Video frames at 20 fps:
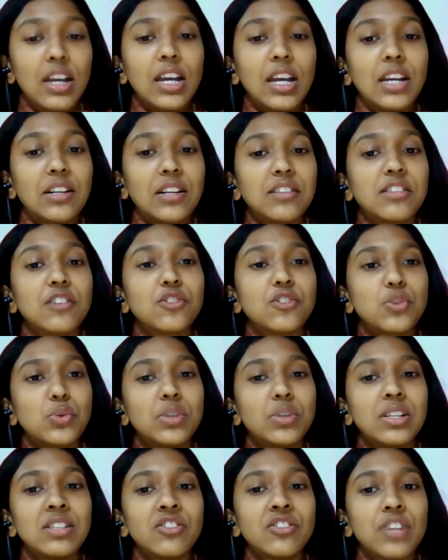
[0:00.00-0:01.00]
It is a
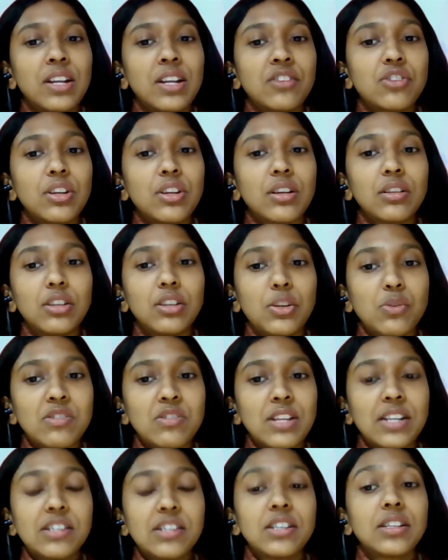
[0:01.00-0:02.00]
student-centric
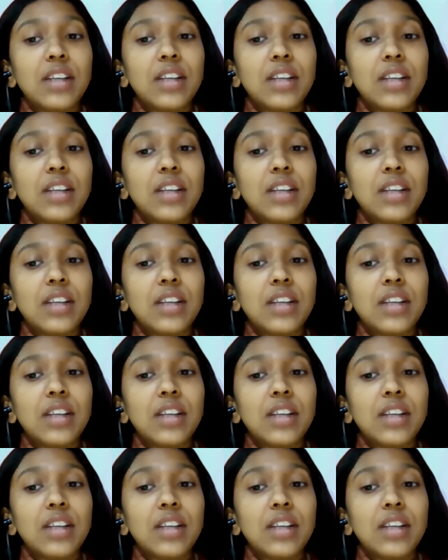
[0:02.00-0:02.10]
newsletter